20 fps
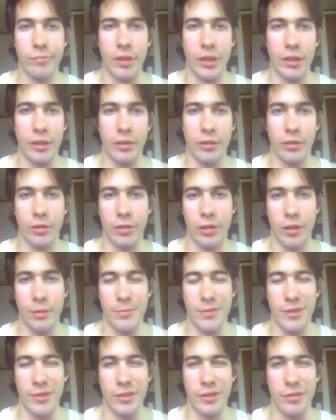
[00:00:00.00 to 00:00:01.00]
I don't know,
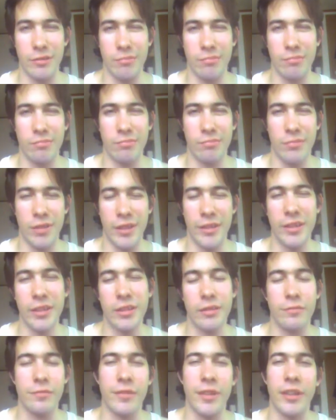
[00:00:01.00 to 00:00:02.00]
clubs are, I think
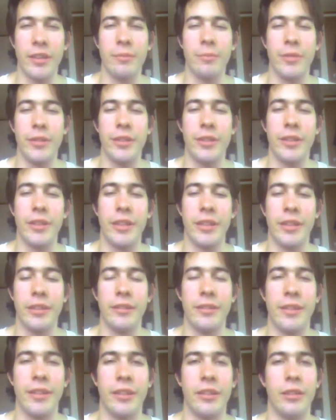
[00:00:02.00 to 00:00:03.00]
they're fun, but they're not
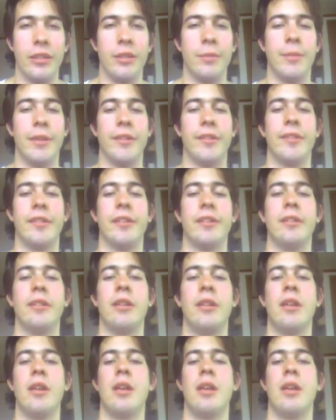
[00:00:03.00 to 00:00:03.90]
entirely my scene.